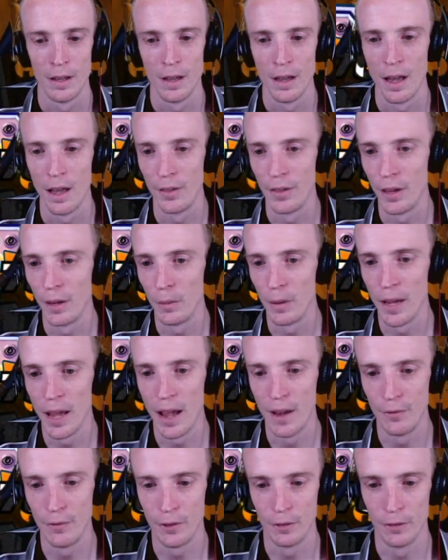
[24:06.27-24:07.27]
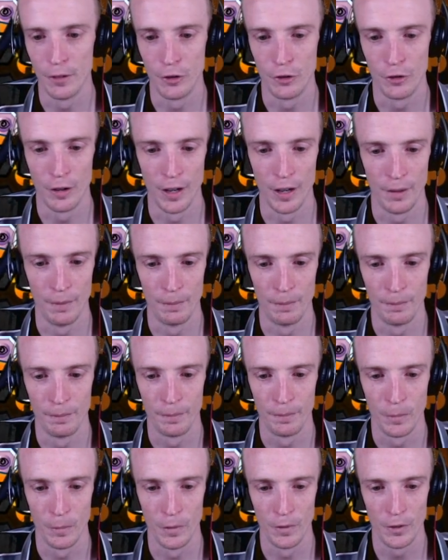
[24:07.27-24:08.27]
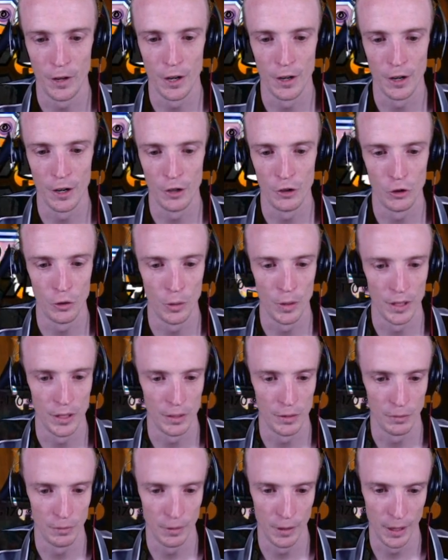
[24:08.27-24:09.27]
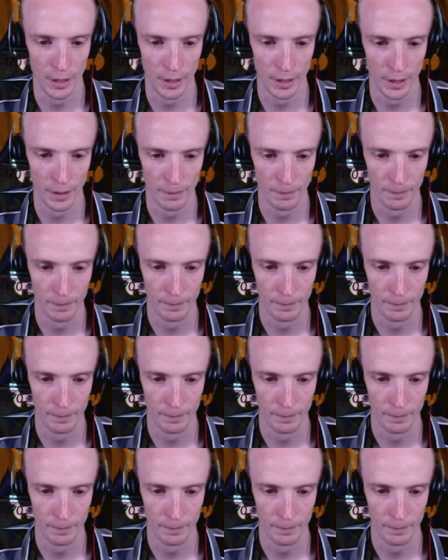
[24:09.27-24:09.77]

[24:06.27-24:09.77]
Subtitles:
I think we have to retreat. We've got no choice, really.